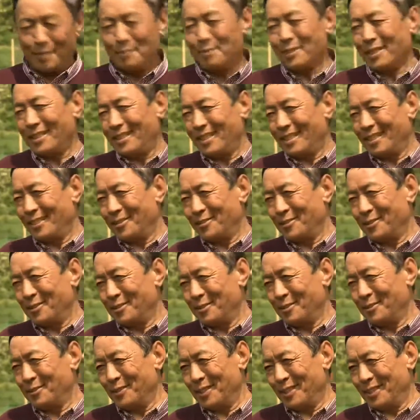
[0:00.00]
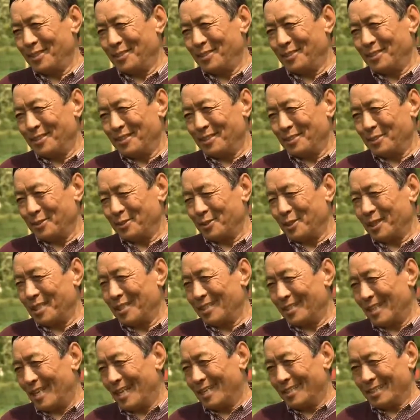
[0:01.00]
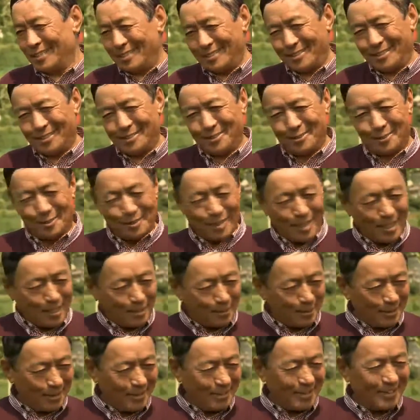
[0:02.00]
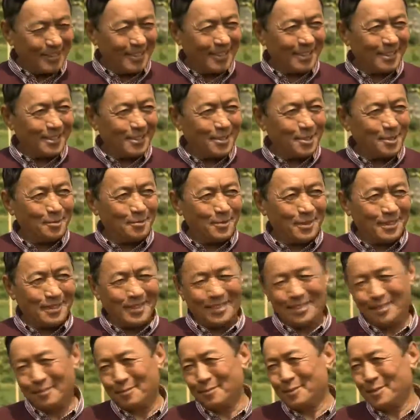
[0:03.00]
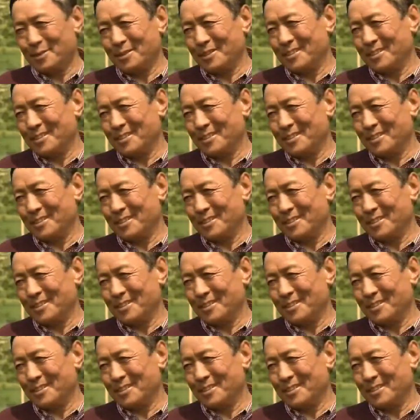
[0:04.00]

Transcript: everything we, we do. So I like to do now here, come here.